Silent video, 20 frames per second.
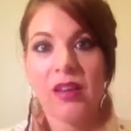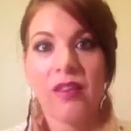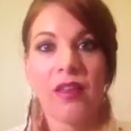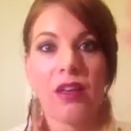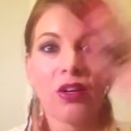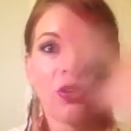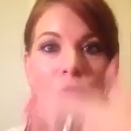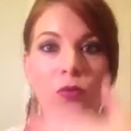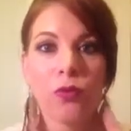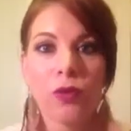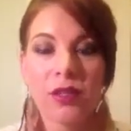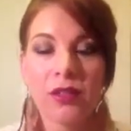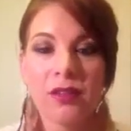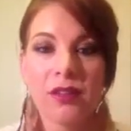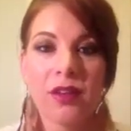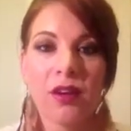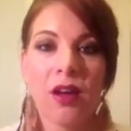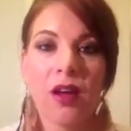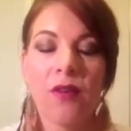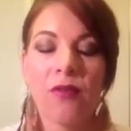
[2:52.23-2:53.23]
and then you rinse
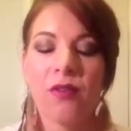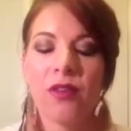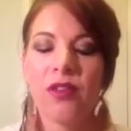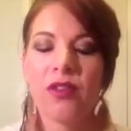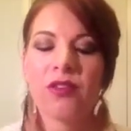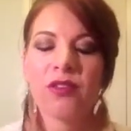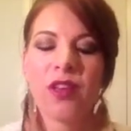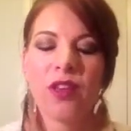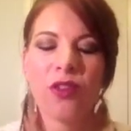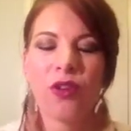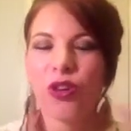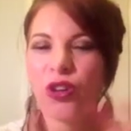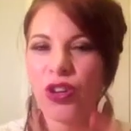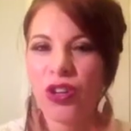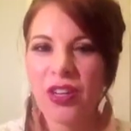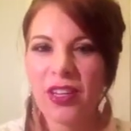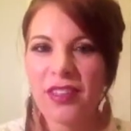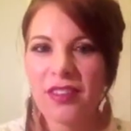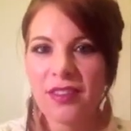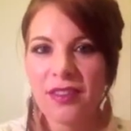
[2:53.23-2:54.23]
it off, and there's other
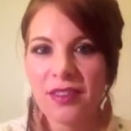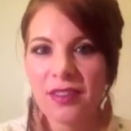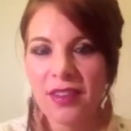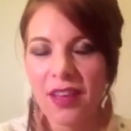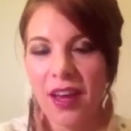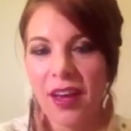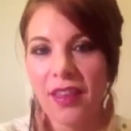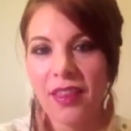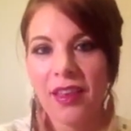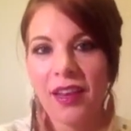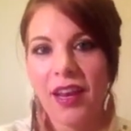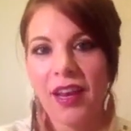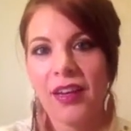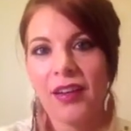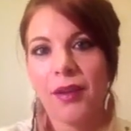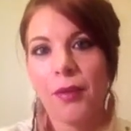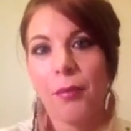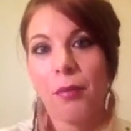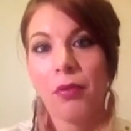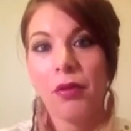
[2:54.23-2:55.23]
goodies inside that end
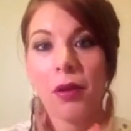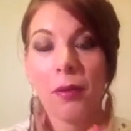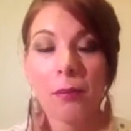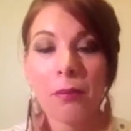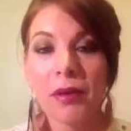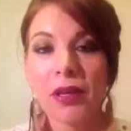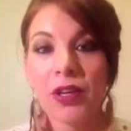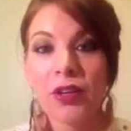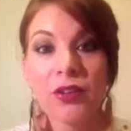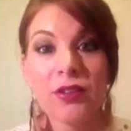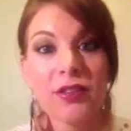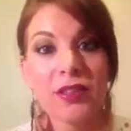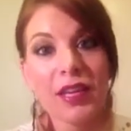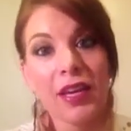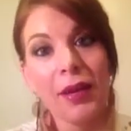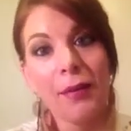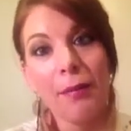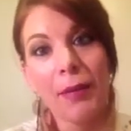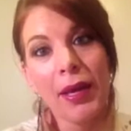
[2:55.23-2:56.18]
up plumping your skin,